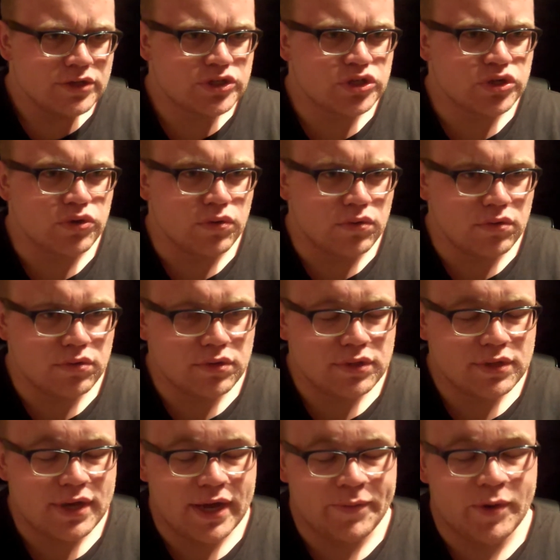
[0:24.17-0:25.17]
School,
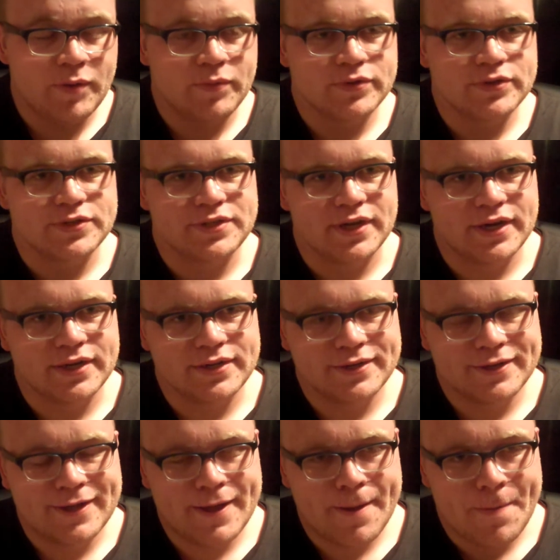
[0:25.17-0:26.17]
I'm almost done.